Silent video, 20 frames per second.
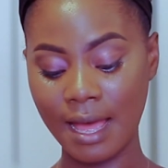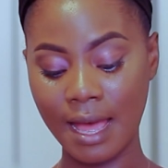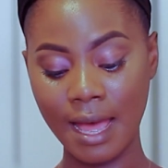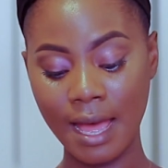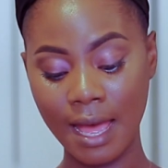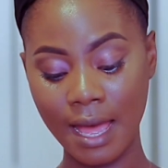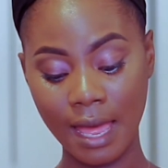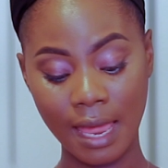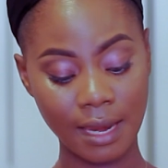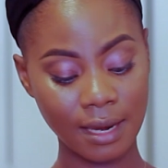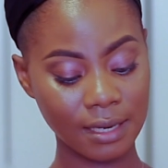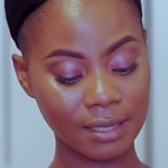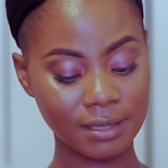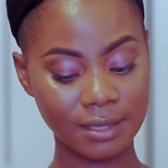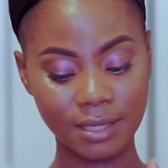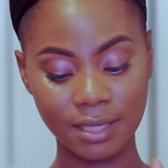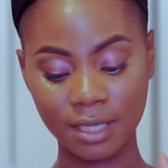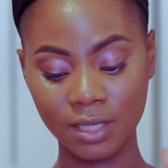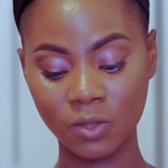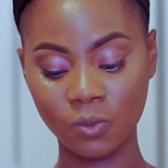And
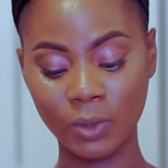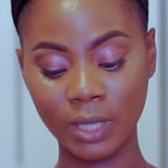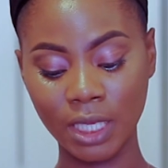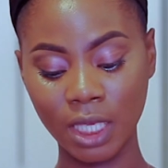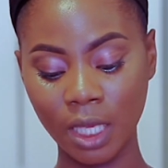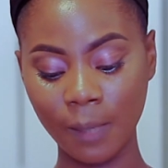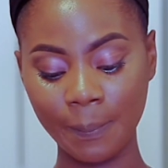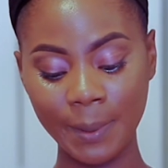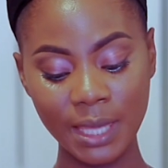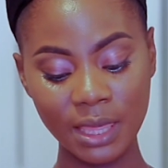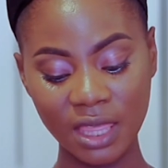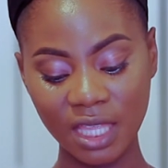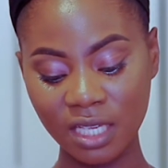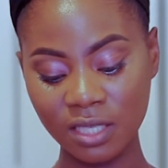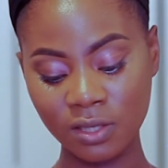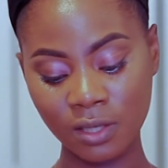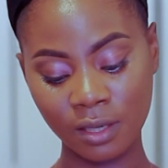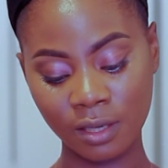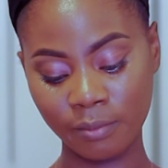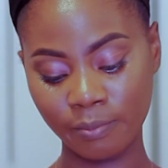since we're keeping
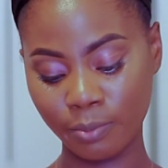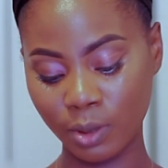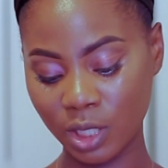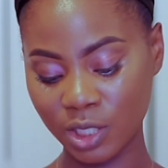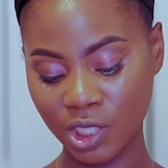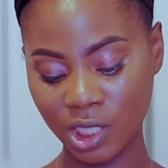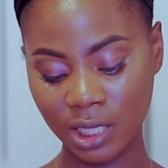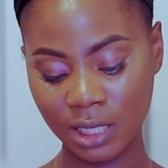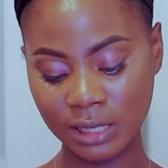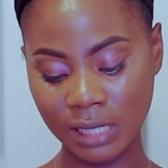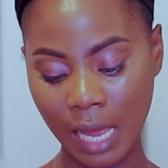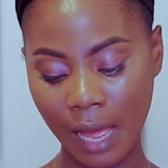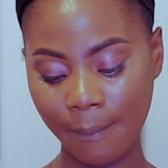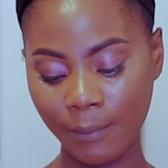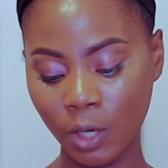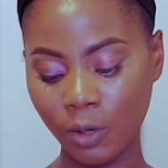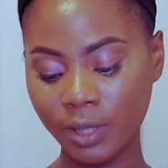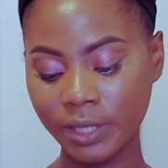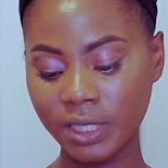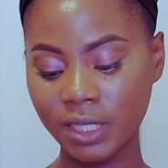things on a budget,
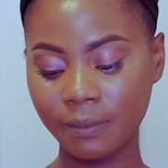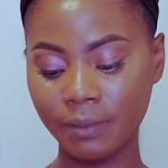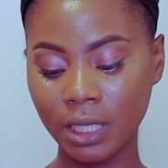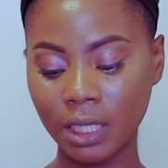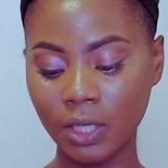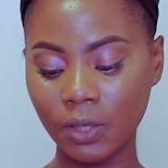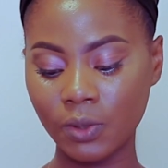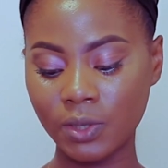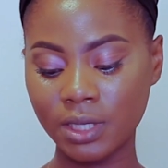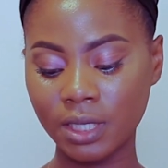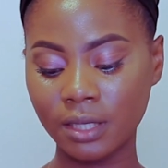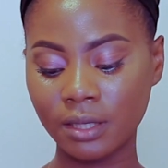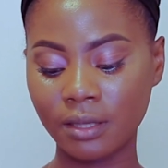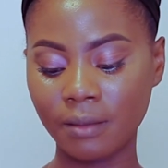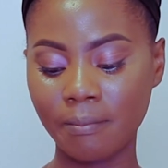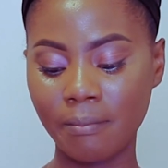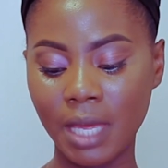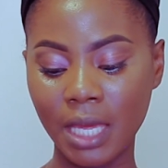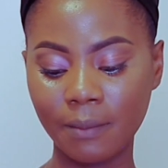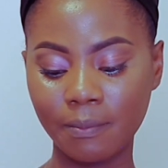I'm going to be using
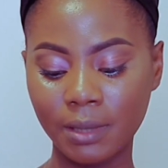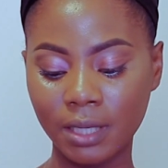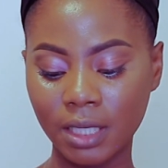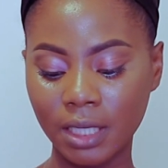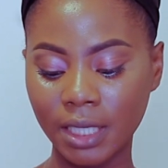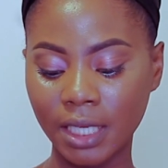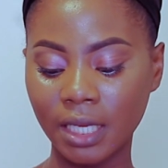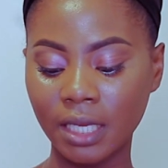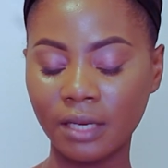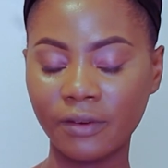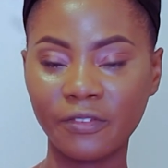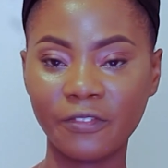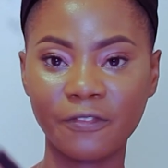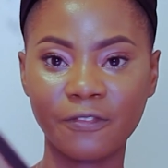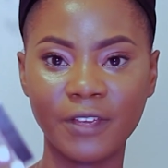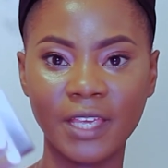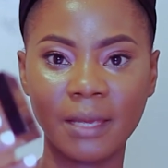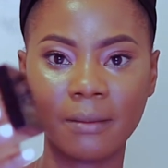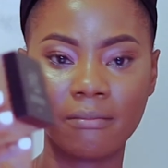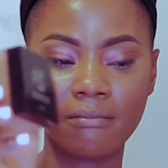the Maybelline
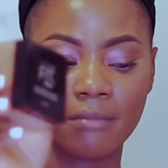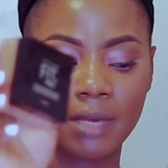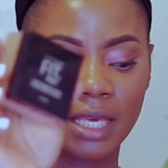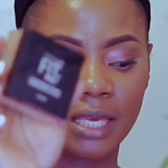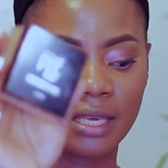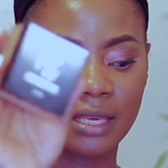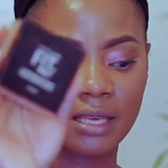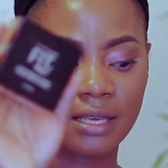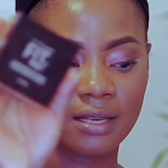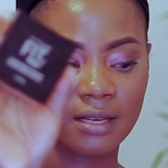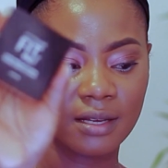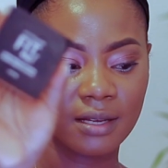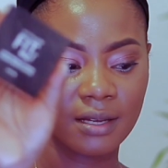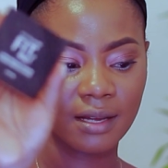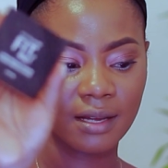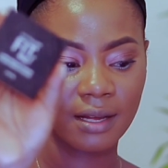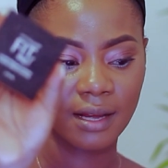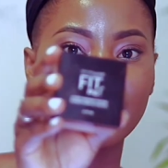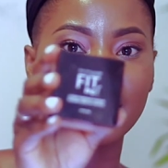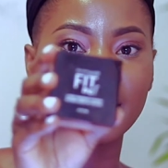Fit Me
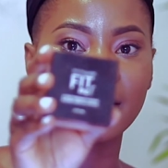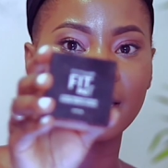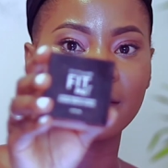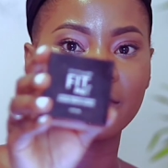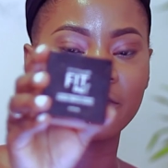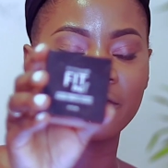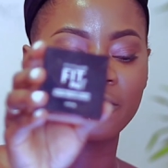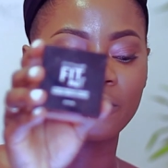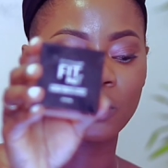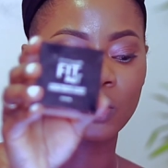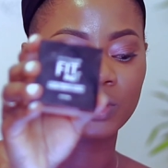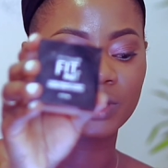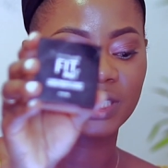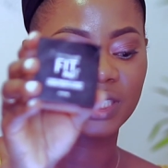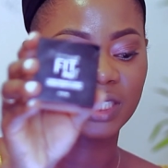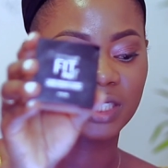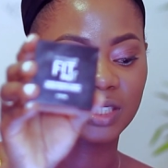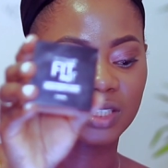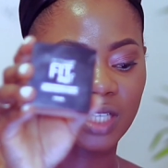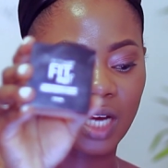in
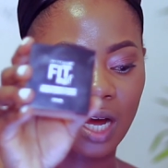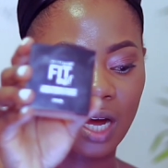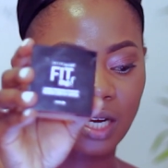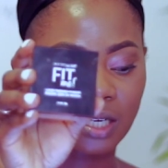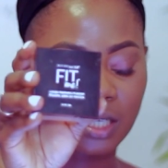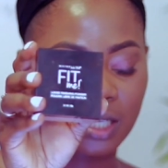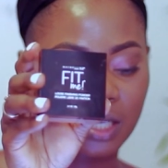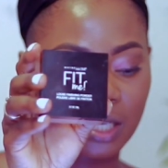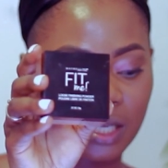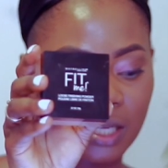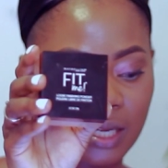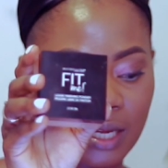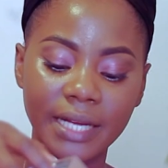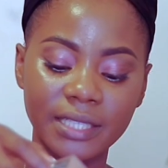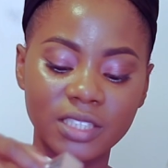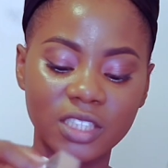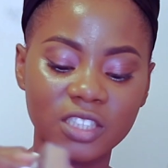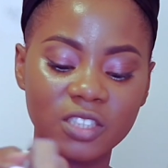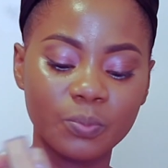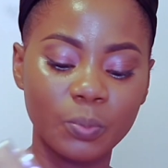40 Dark. I
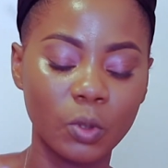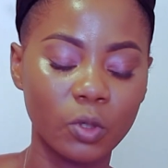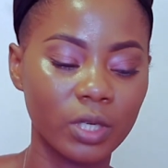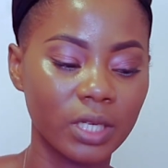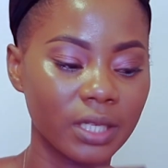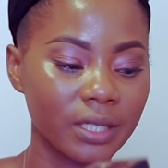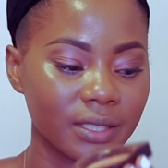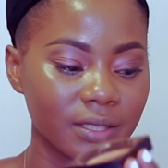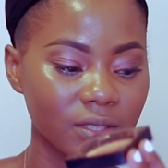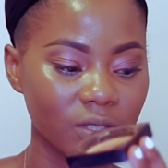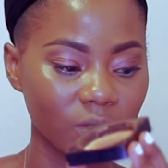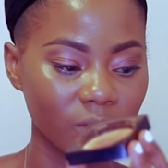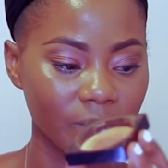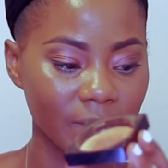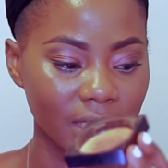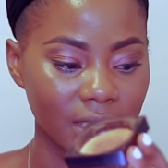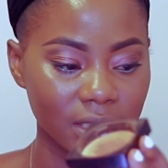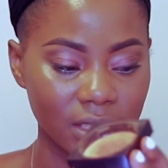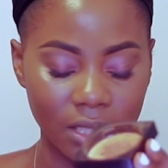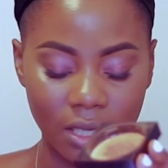just pour a little
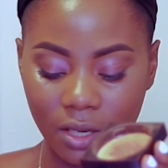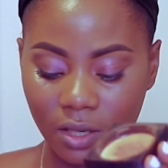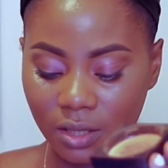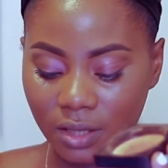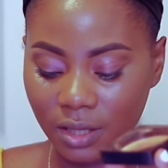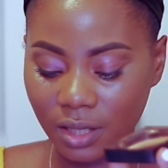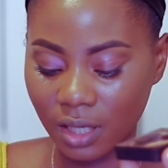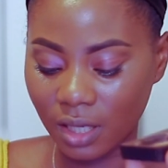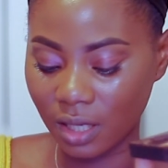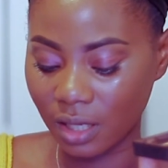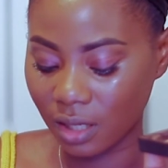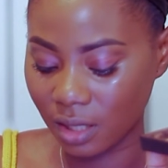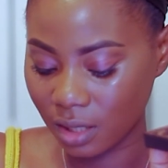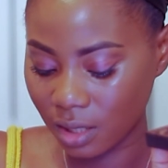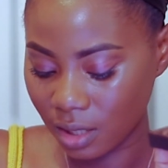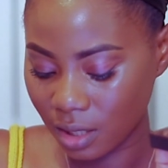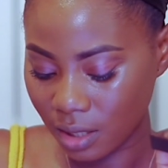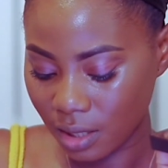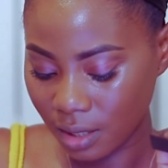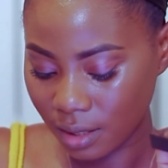bit on the
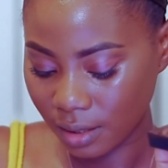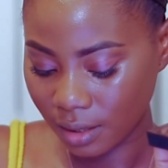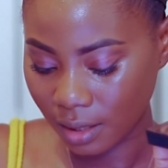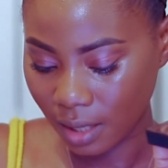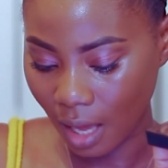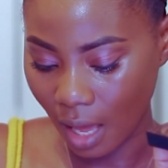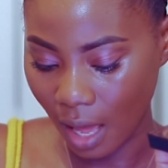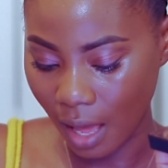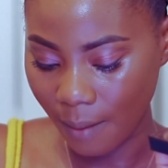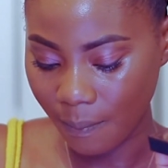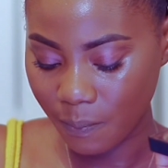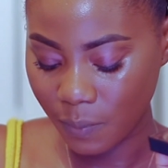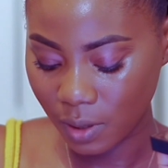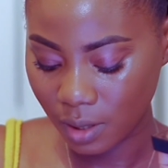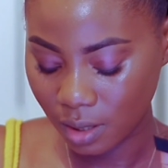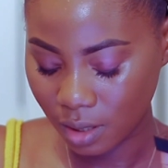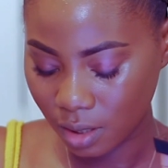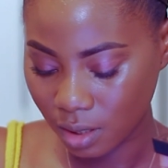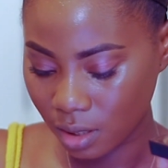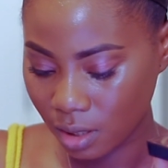cap
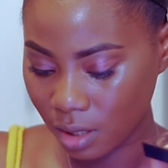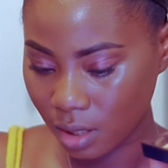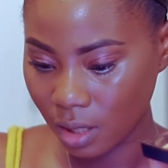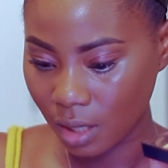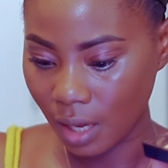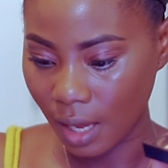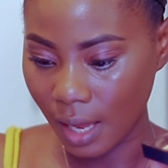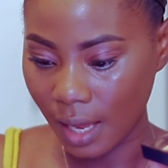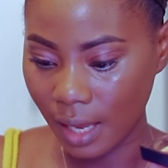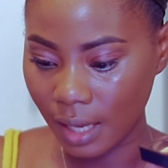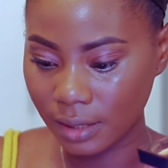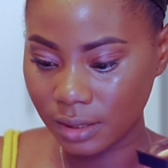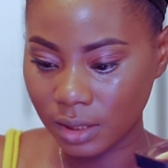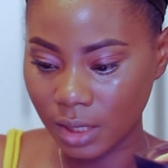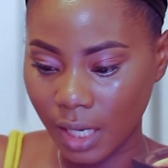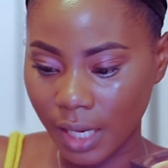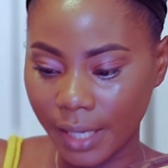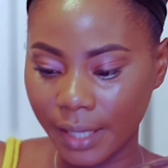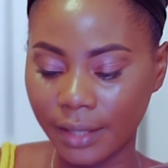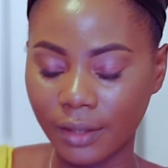and
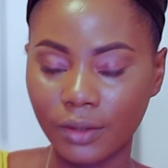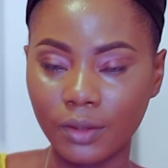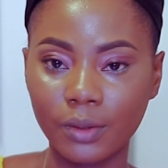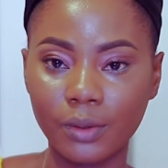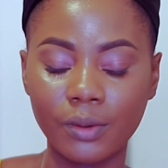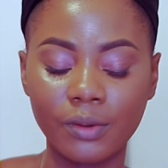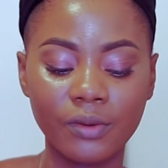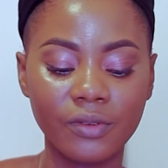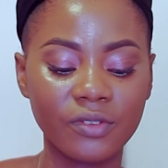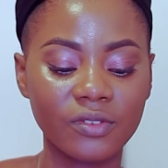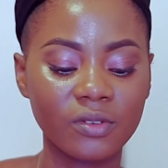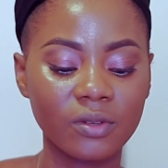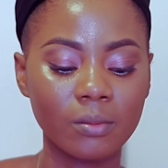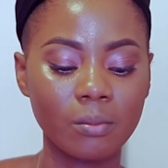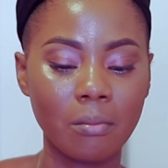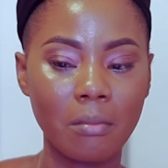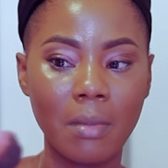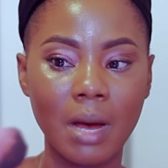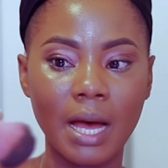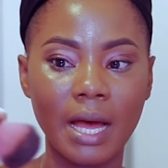I use
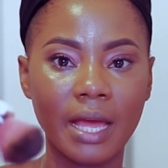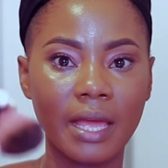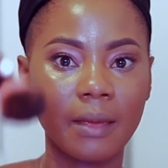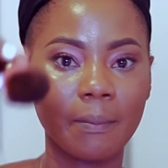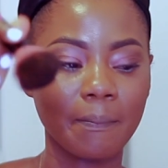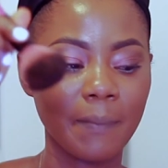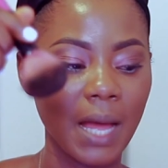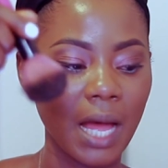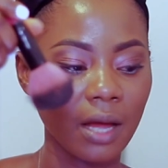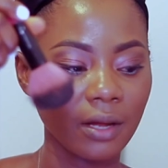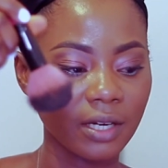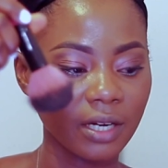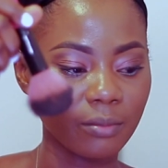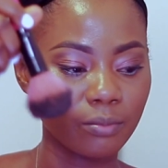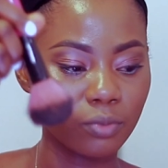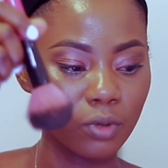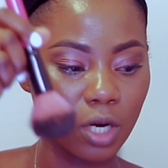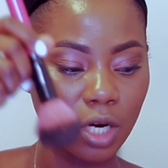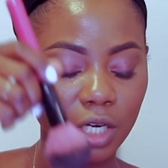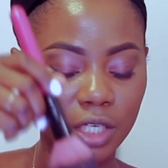my powder
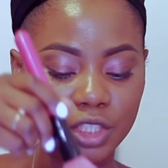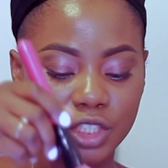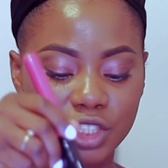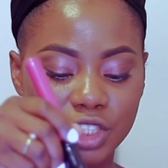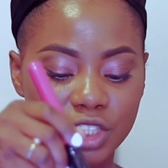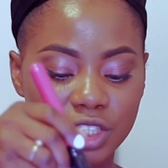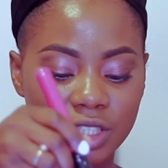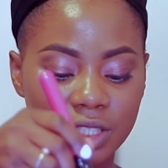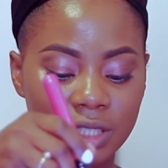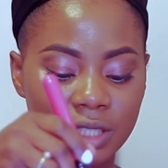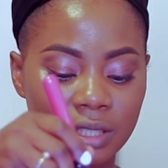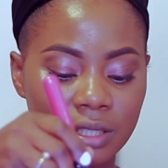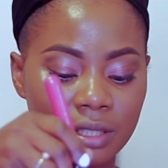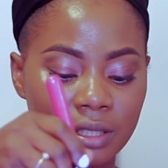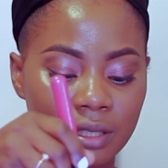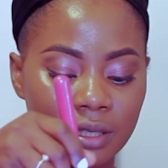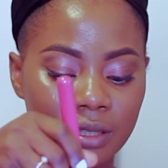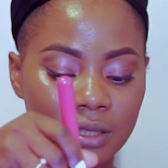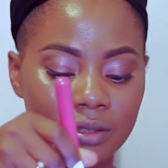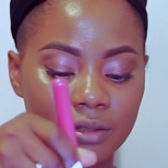brush
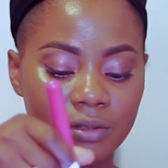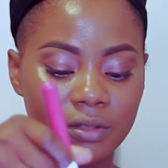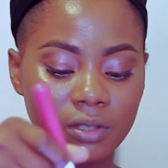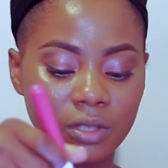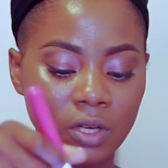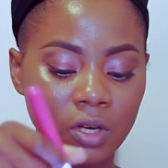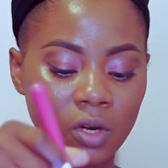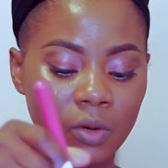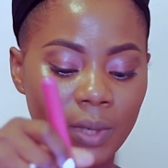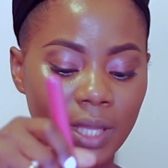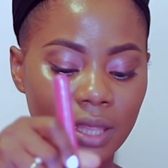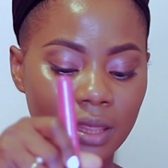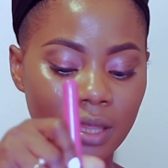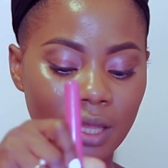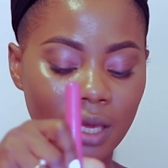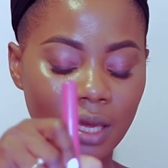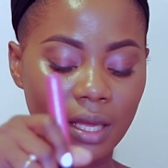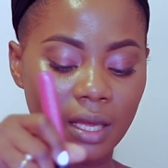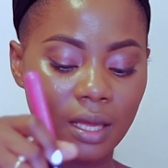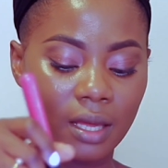to go in
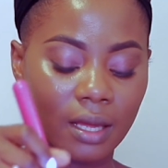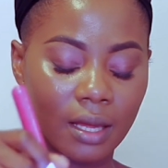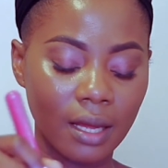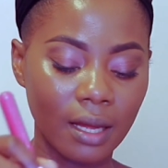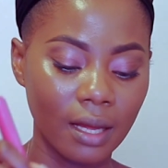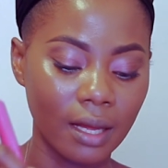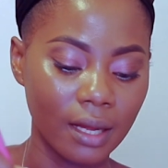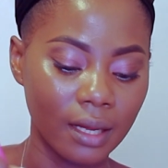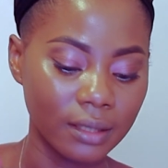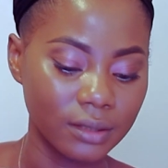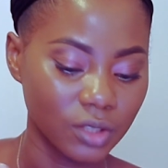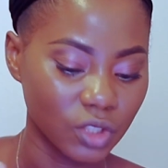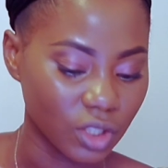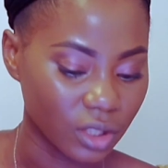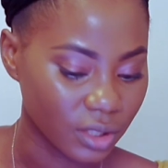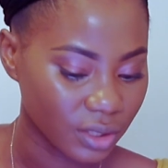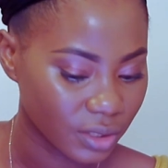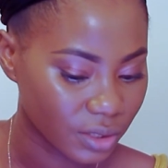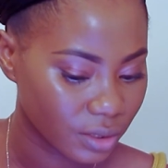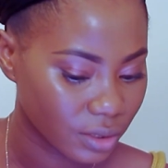there and
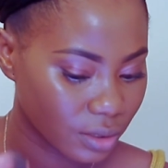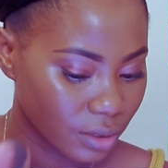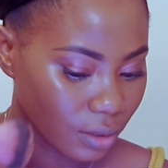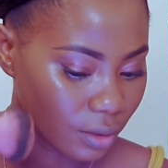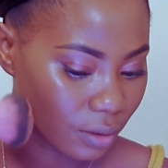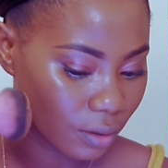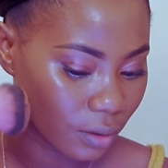just